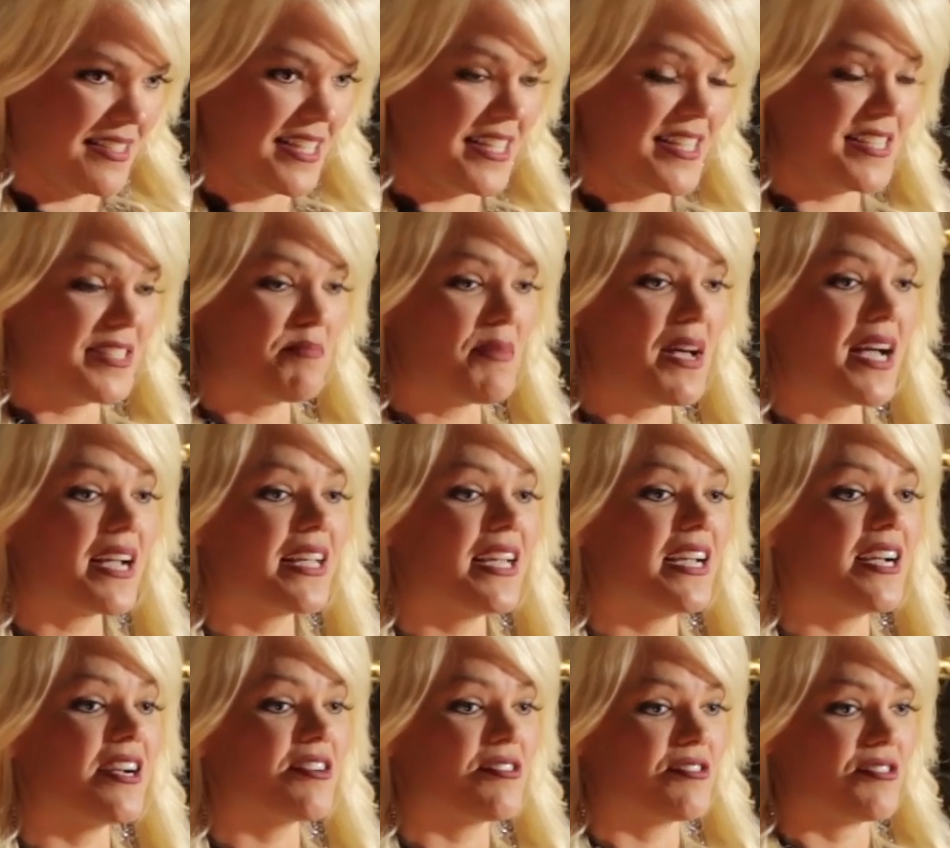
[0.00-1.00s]
It is my
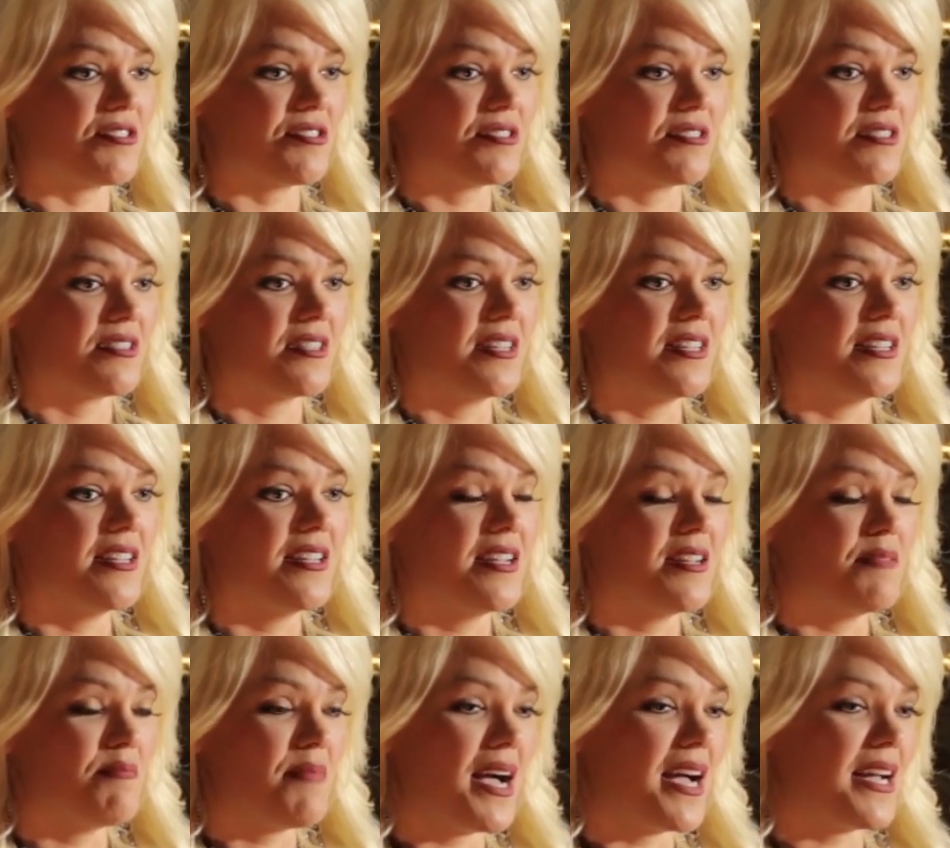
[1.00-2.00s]
character,
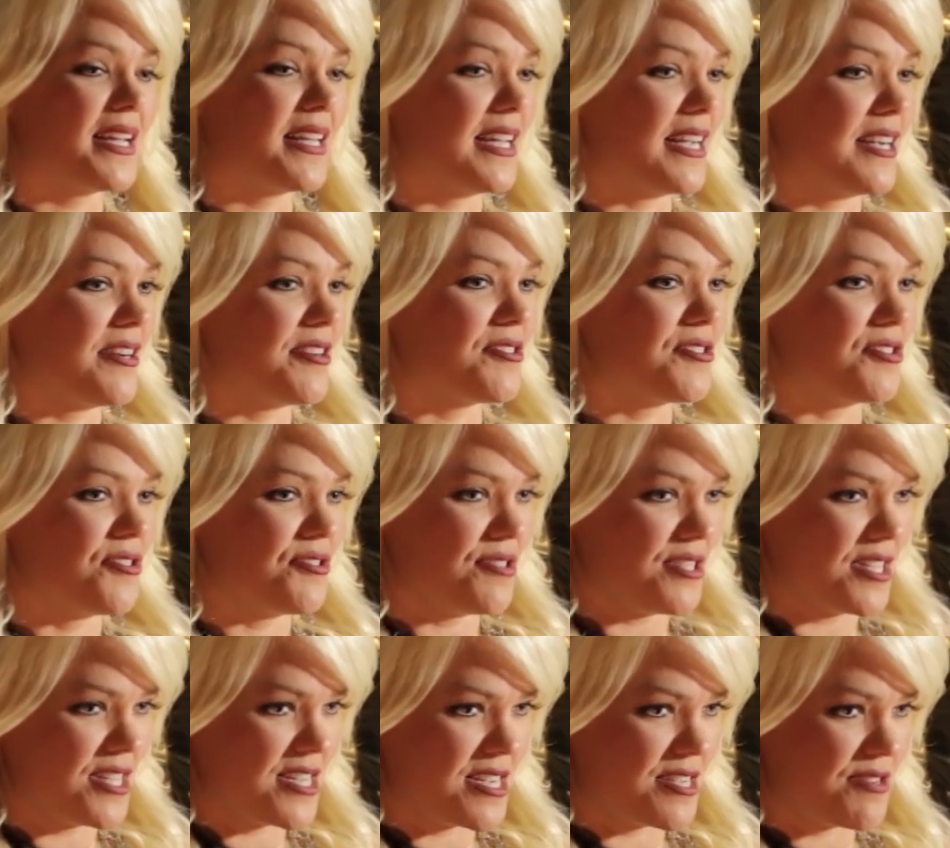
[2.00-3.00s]
and my character
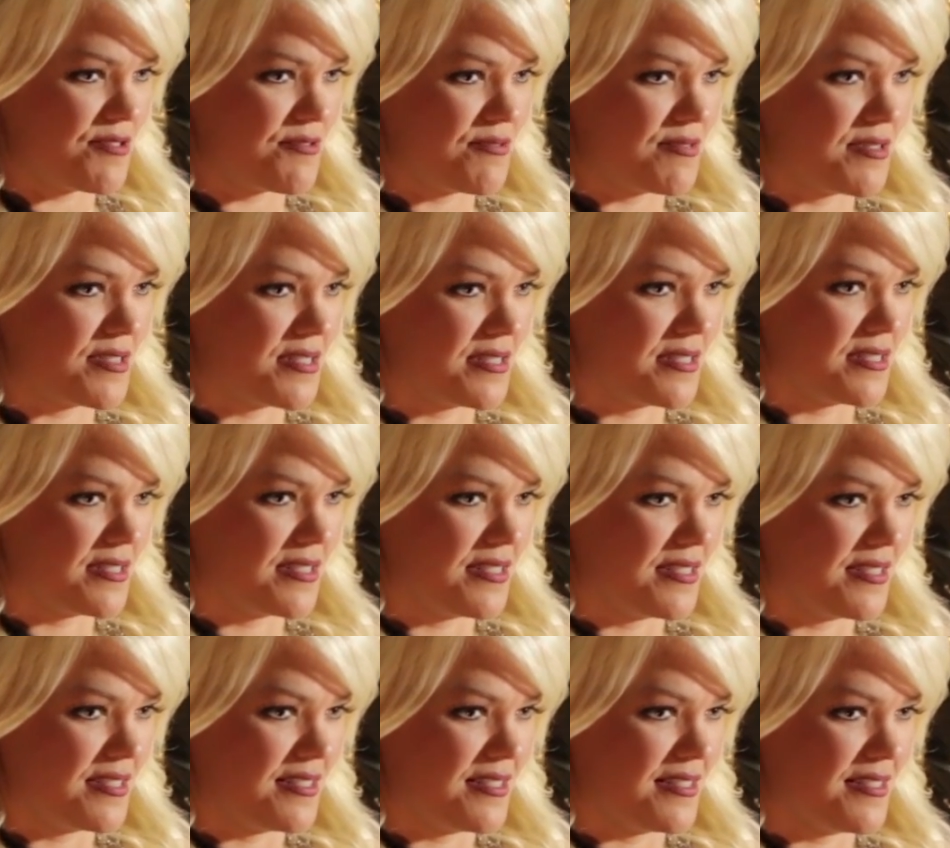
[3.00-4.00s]
alone,
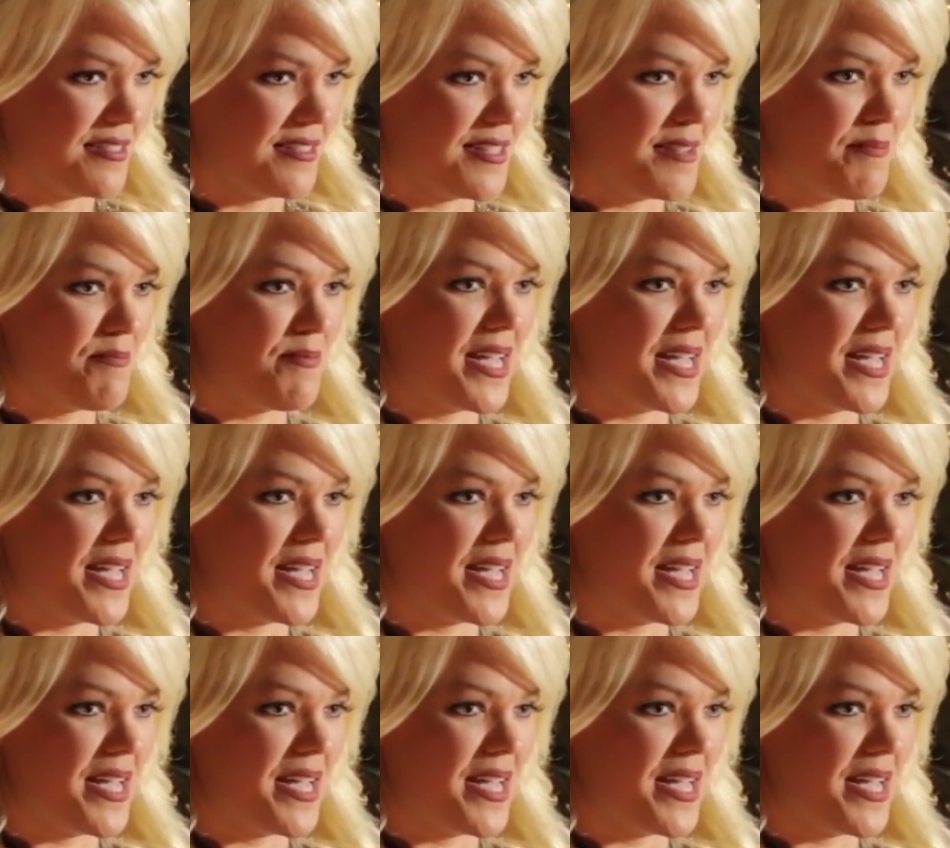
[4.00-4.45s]
that